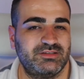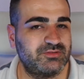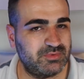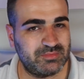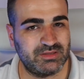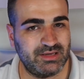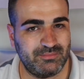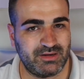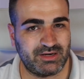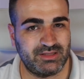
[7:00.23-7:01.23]
to mobile game
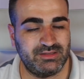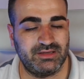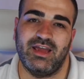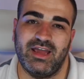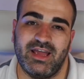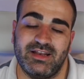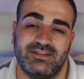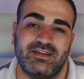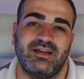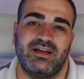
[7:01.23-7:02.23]
marketing. And
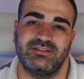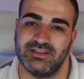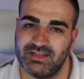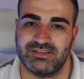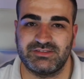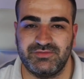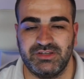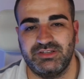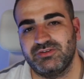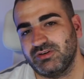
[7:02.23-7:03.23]
until next
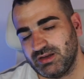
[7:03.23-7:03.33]
video,